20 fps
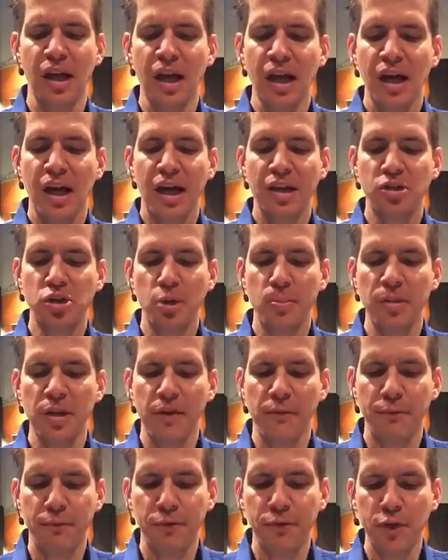I shall be a
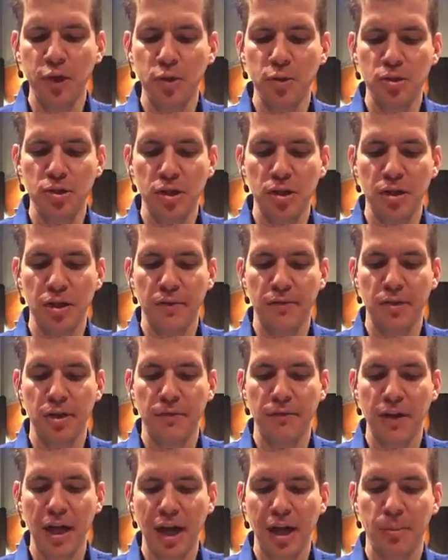fugitive and a
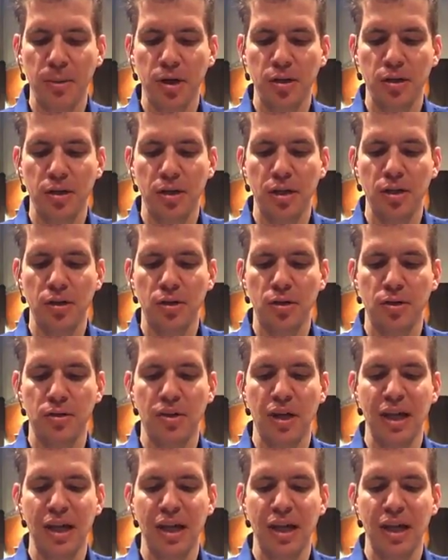vagabond on the earth,